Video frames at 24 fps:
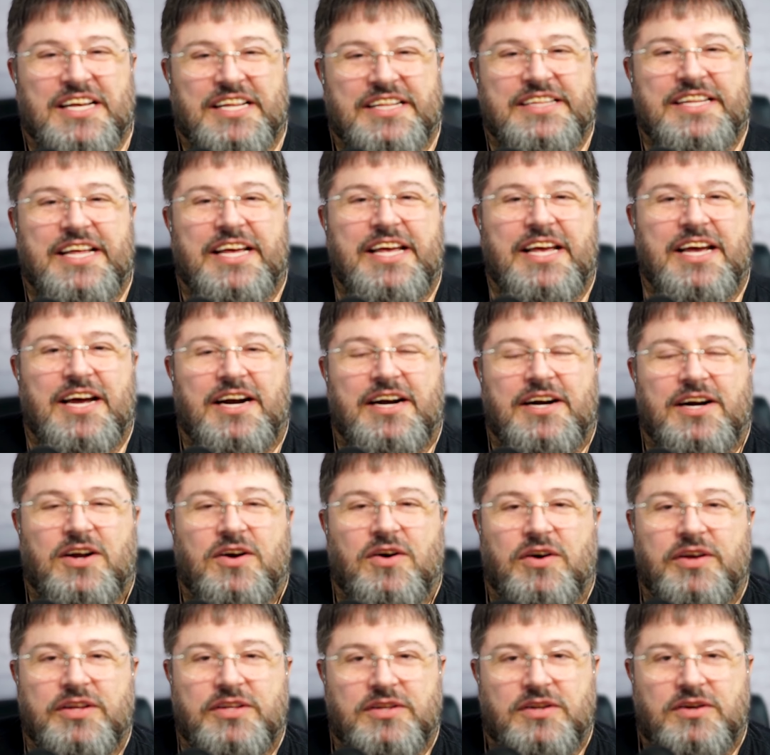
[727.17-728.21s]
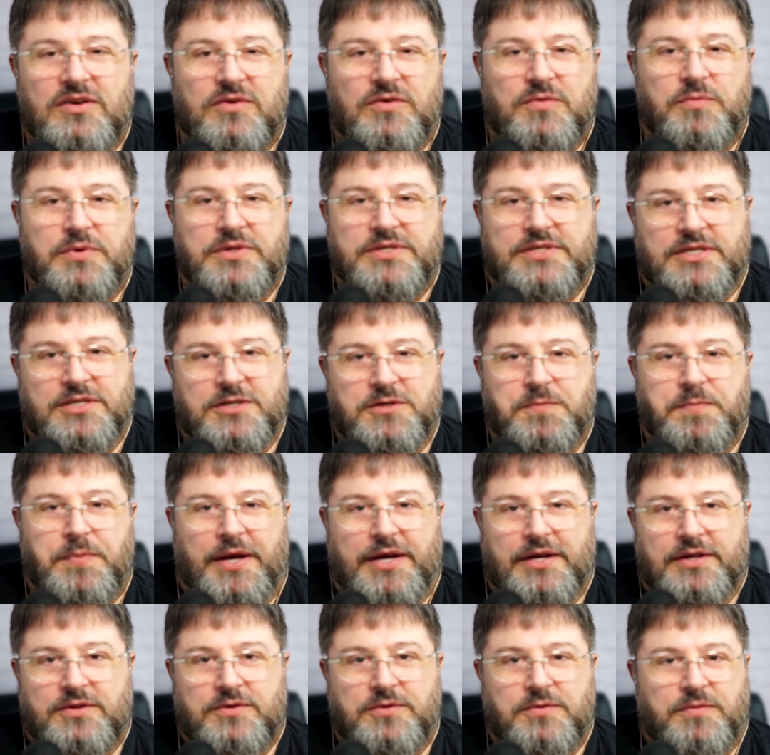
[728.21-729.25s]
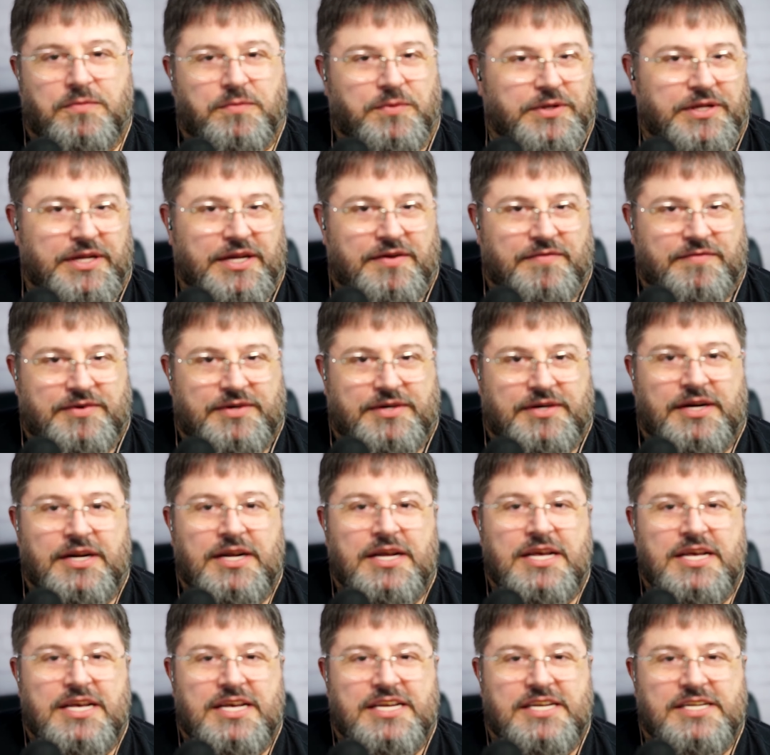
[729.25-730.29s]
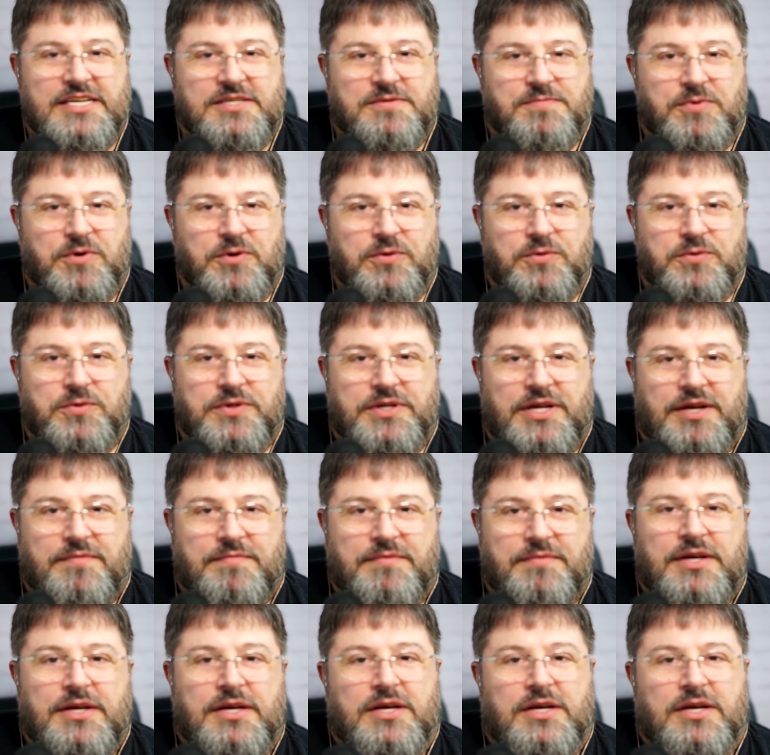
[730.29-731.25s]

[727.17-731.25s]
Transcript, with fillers: They are going to look with suspect to whatever is brought to them.